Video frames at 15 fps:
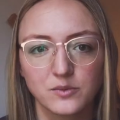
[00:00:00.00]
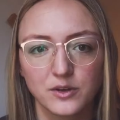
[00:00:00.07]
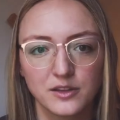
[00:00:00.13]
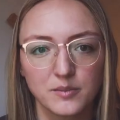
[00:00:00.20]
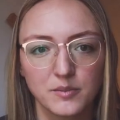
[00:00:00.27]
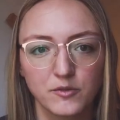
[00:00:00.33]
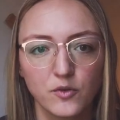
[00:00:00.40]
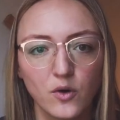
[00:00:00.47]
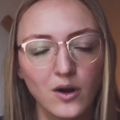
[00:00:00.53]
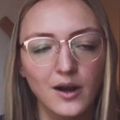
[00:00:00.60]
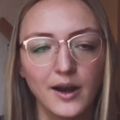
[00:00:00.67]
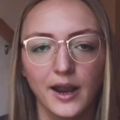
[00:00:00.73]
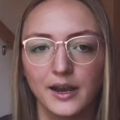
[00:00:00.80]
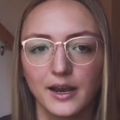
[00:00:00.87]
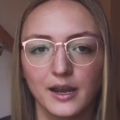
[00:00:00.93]
with it before
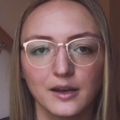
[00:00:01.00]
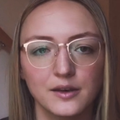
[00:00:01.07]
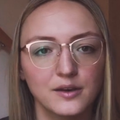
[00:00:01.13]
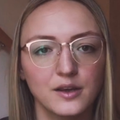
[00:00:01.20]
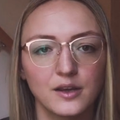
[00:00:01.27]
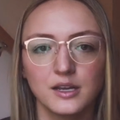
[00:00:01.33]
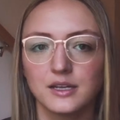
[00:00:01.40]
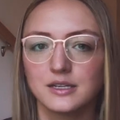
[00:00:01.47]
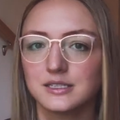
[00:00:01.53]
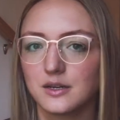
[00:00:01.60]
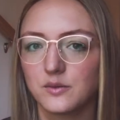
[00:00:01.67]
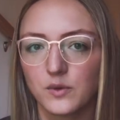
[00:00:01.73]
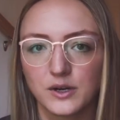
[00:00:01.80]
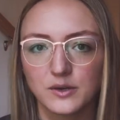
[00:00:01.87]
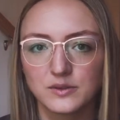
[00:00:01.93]
and it
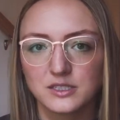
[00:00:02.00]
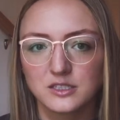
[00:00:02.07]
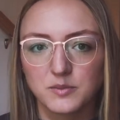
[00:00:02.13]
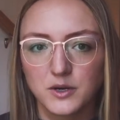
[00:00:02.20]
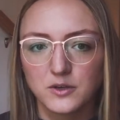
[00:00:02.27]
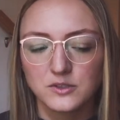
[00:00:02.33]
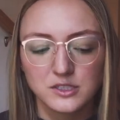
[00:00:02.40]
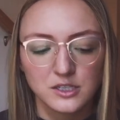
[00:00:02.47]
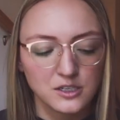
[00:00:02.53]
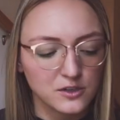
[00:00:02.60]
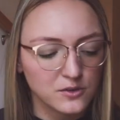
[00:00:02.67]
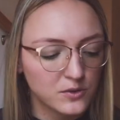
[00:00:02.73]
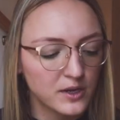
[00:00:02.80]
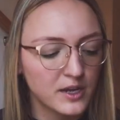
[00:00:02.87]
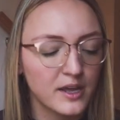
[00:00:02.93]
did what it was supposed to
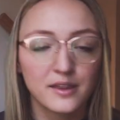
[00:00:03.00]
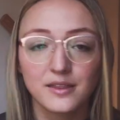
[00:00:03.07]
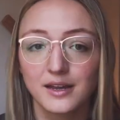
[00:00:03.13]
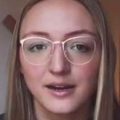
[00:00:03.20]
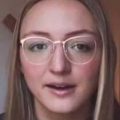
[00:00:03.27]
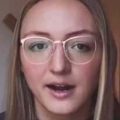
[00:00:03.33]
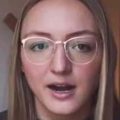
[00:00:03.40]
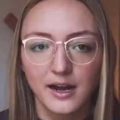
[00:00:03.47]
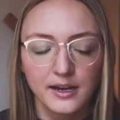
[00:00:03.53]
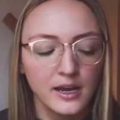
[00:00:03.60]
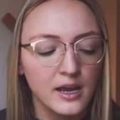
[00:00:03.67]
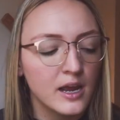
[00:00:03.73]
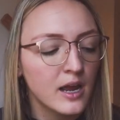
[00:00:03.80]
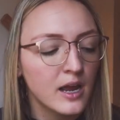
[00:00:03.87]
do, thank God.